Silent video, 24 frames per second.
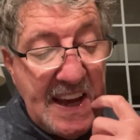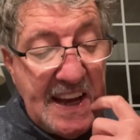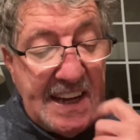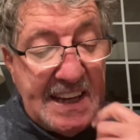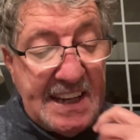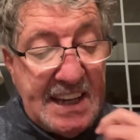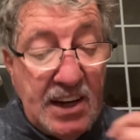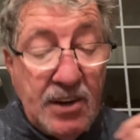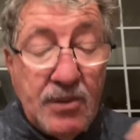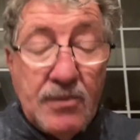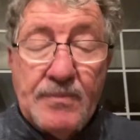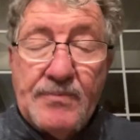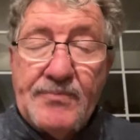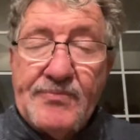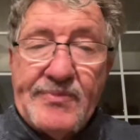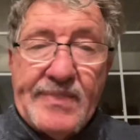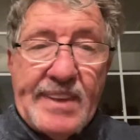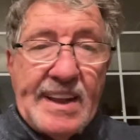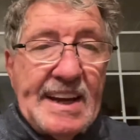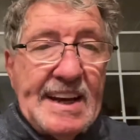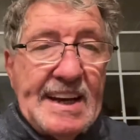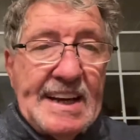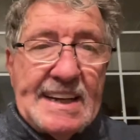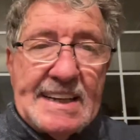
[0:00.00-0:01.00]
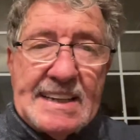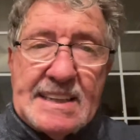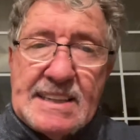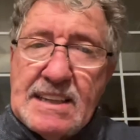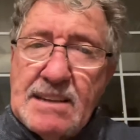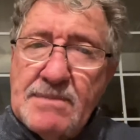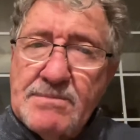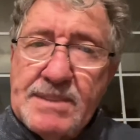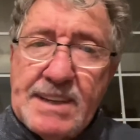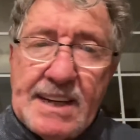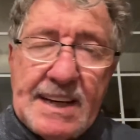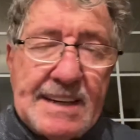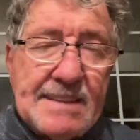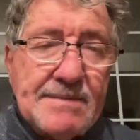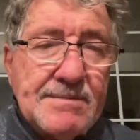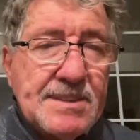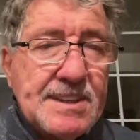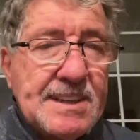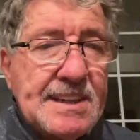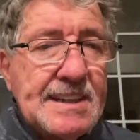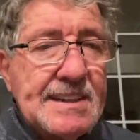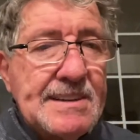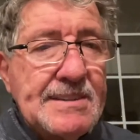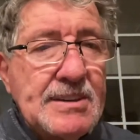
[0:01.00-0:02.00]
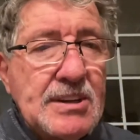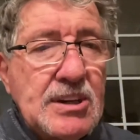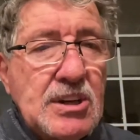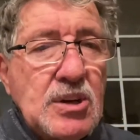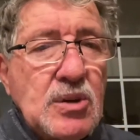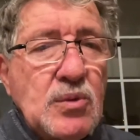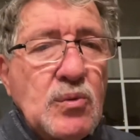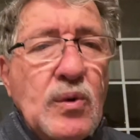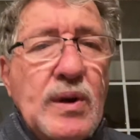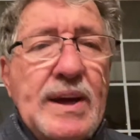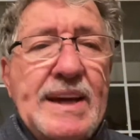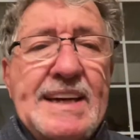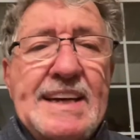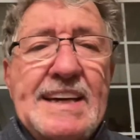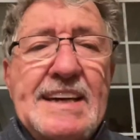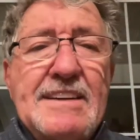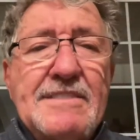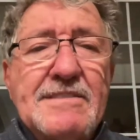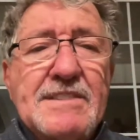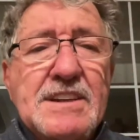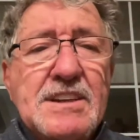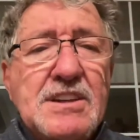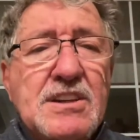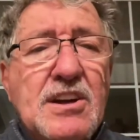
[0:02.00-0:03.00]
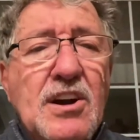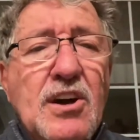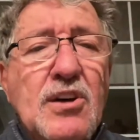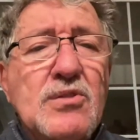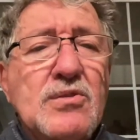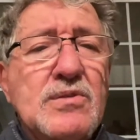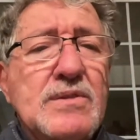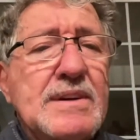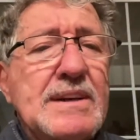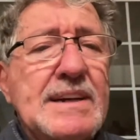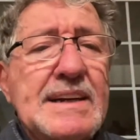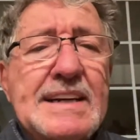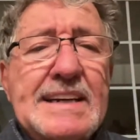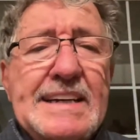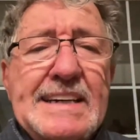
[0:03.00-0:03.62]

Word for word: Now, Sometimes we even go